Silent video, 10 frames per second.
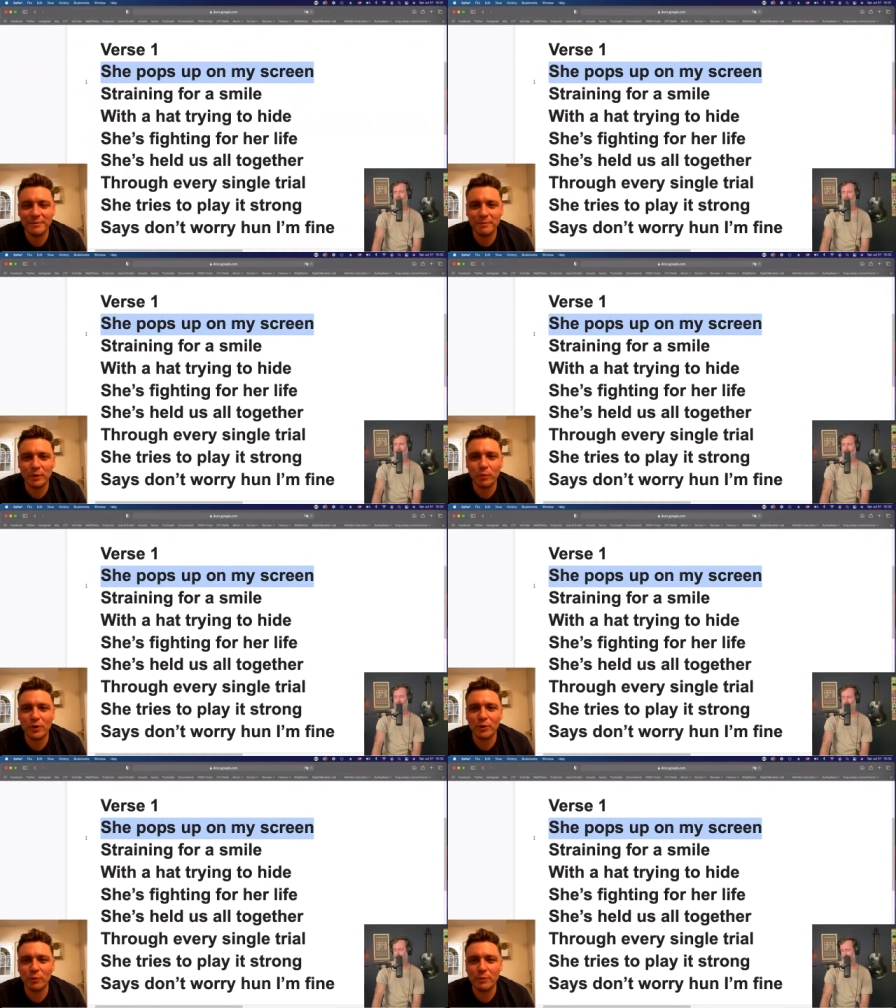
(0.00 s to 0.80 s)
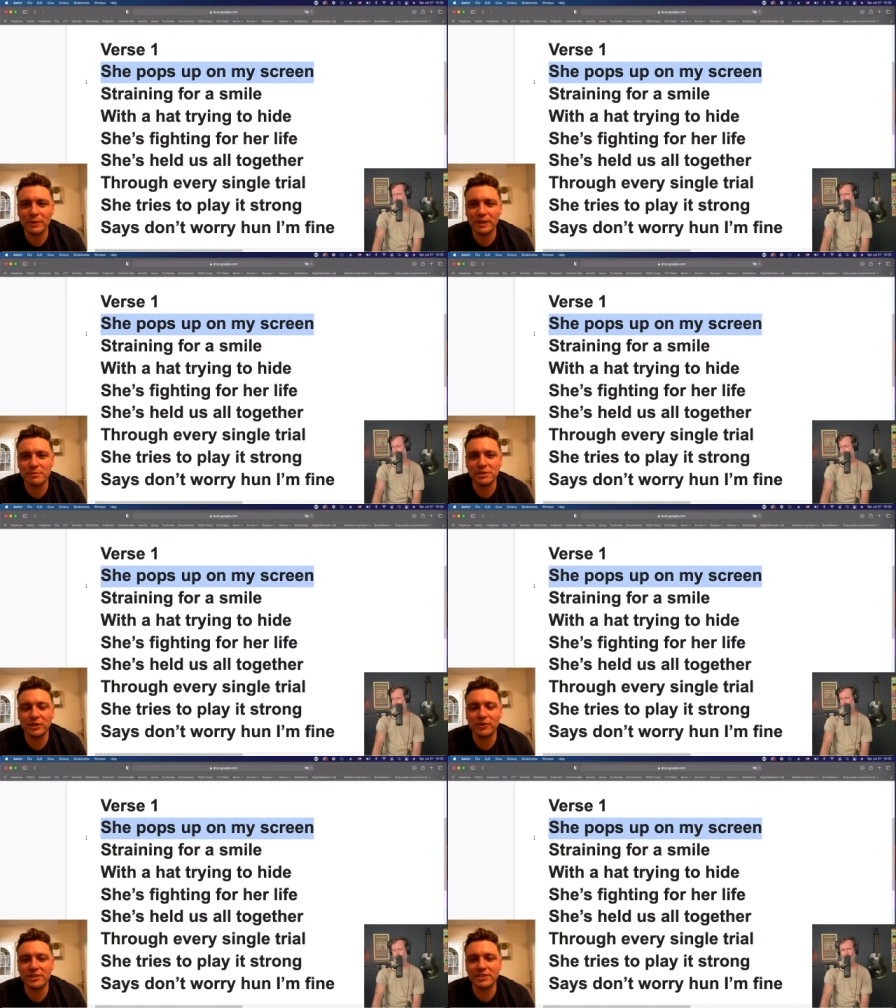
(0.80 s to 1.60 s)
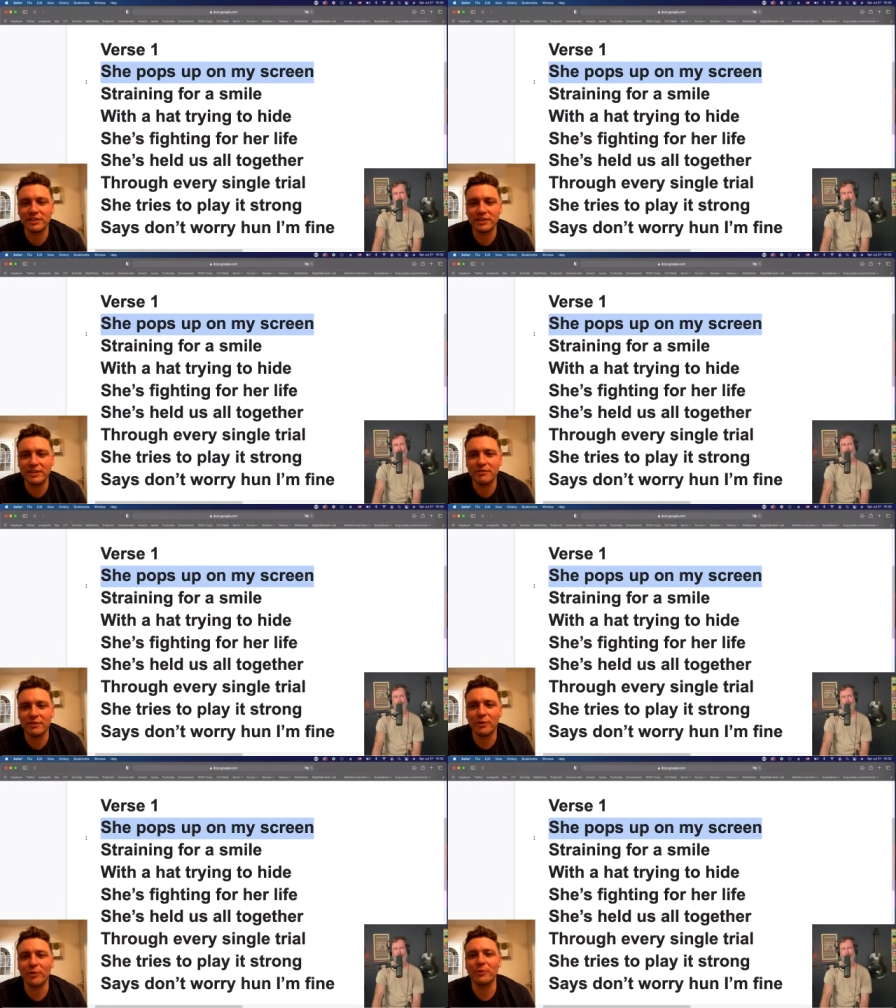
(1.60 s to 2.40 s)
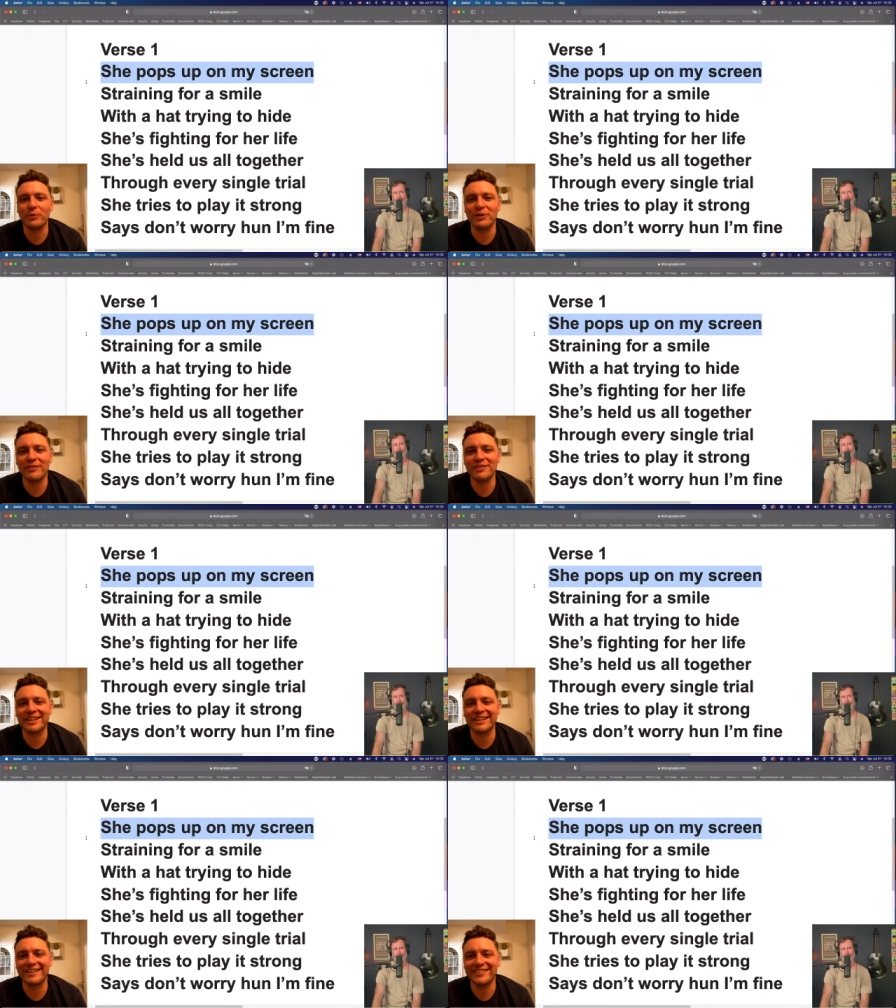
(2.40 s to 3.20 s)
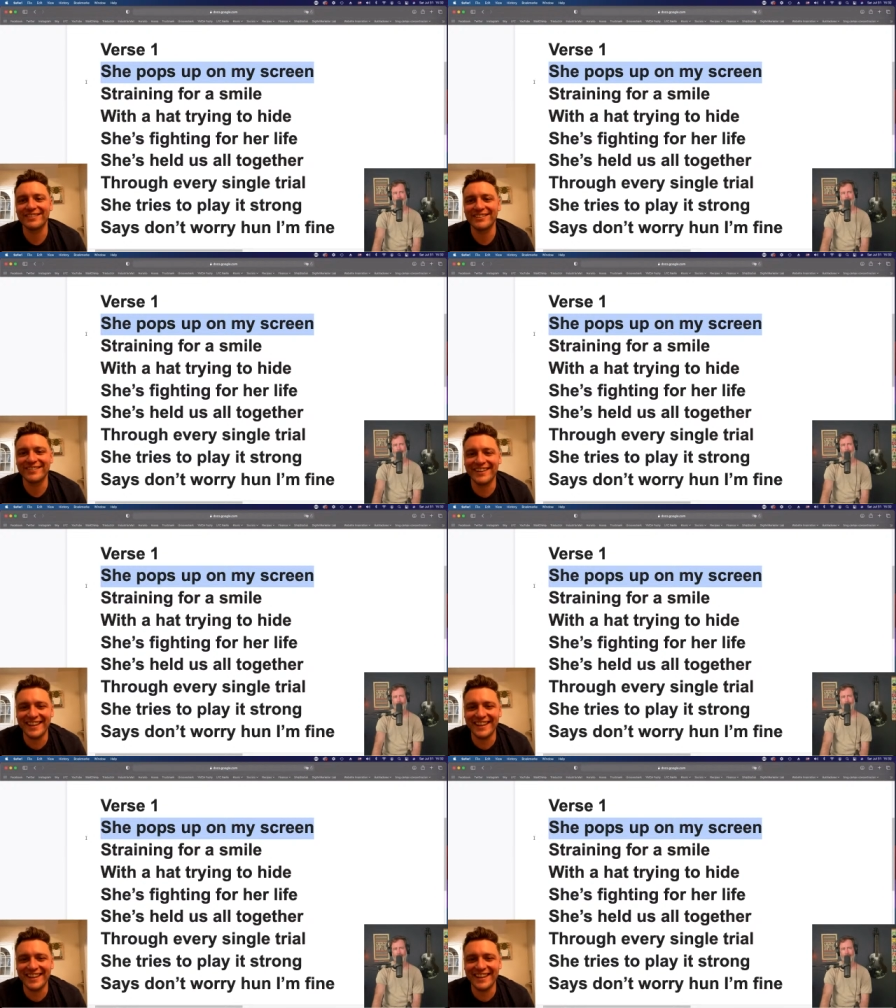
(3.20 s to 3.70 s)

But one-on-one is increasingly difficult when you have a kiddo too.